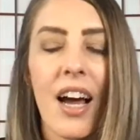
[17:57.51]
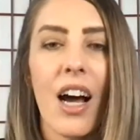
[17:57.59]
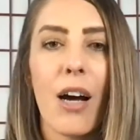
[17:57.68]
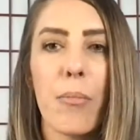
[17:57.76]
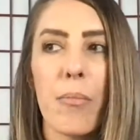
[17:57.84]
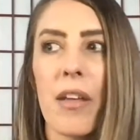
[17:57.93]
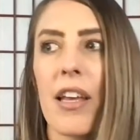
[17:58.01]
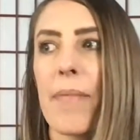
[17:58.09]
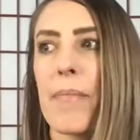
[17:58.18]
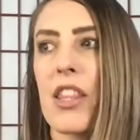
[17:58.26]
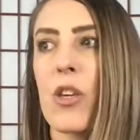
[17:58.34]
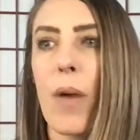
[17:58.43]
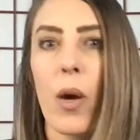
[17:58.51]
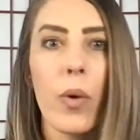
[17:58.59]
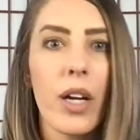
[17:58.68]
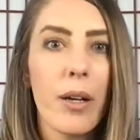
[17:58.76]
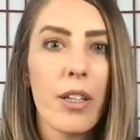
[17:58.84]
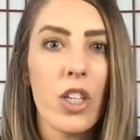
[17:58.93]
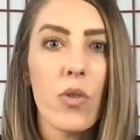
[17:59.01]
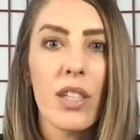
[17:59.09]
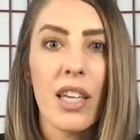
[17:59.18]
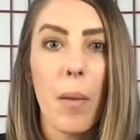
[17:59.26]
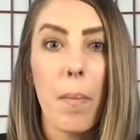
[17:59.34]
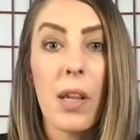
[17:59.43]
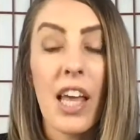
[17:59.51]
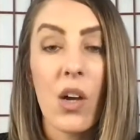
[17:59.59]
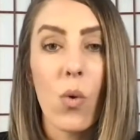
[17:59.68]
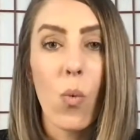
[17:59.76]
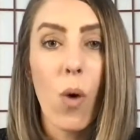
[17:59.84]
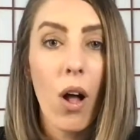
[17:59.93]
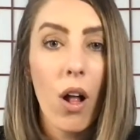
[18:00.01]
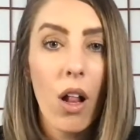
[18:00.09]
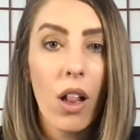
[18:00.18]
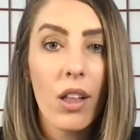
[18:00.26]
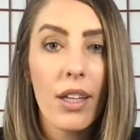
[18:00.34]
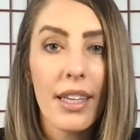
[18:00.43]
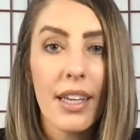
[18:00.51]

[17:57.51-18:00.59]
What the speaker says: you might want to use like a blank wall